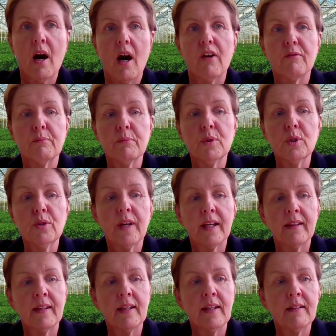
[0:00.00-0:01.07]
of
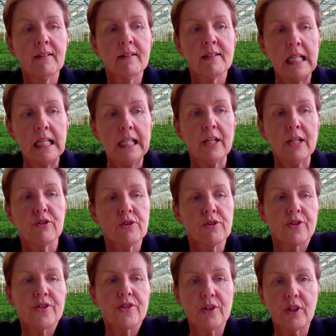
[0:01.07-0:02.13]
moving the
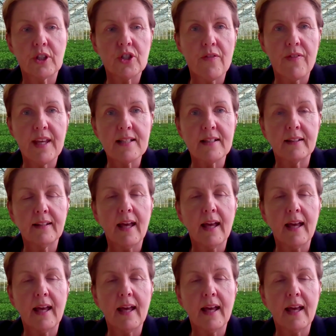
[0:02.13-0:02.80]
literature search and things like